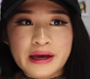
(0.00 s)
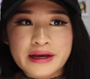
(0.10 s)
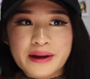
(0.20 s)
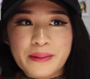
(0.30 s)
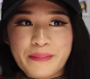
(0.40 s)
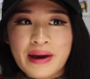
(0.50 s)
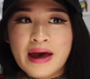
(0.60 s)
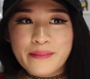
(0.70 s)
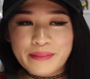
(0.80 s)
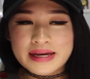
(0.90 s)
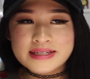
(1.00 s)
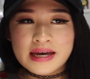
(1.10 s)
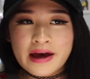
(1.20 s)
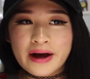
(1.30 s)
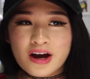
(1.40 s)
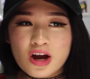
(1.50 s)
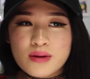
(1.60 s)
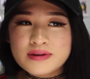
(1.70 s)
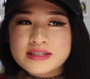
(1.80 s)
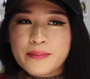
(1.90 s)
like pet meat. I
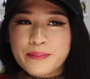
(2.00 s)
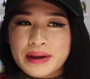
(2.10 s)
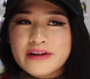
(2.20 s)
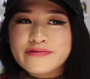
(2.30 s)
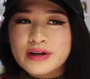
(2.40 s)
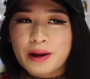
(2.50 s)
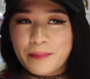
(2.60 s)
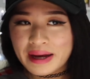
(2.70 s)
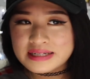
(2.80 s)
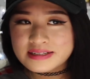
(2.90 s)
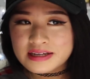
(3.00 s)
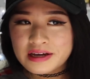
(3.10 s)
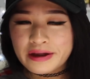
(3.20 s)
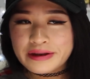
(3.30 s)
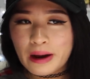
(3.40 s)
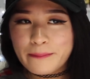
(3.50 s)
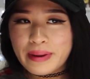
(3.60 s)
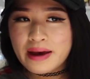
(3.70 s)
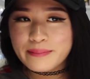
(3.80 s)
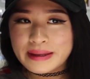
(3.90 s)
hope it's meat for your pet, not
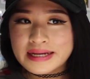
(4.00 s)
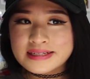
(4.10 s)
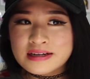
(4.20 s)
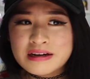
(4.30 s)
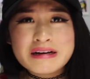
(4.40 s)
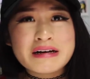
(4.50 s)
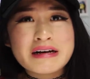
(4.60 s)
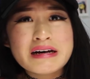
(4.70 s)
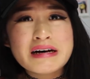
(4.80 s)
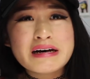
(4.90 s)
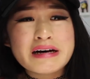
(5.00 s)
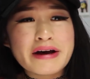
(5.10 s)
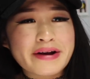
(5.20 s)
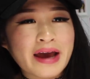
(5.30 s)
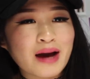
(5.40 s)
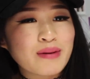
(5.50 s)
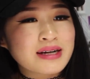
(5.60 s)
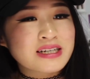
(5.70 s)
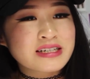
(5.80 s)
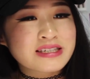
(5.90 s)
pet meat. Ugh, okay, I'm
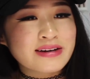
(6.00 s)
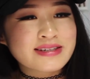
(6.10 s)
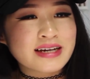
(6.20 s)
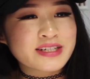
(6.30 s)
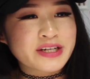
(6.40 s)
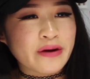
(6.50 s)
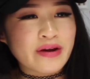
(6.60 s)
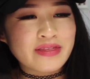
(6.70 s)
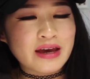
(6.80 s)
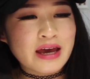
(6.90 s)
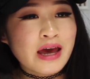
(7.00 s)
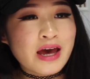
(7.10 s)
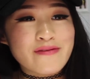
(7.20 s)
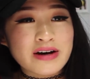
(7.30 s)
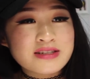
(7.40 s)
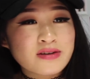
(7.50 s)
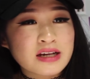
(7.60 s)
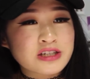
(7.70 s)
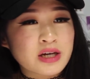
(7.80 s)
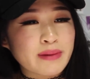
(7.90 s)
actually so scared to go in there. If I saw
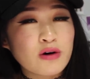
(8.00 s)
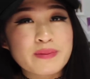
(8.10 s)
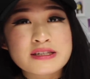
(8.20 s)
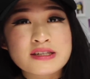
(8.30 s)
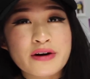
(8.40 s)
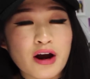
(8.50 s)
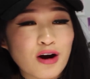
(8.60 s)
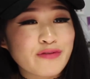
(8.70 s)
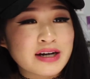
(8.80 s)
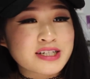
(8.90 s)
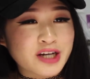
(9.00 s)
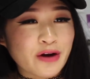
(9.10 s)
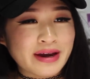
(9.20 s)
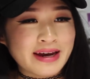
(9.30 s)
that shop, I would be so horrified to go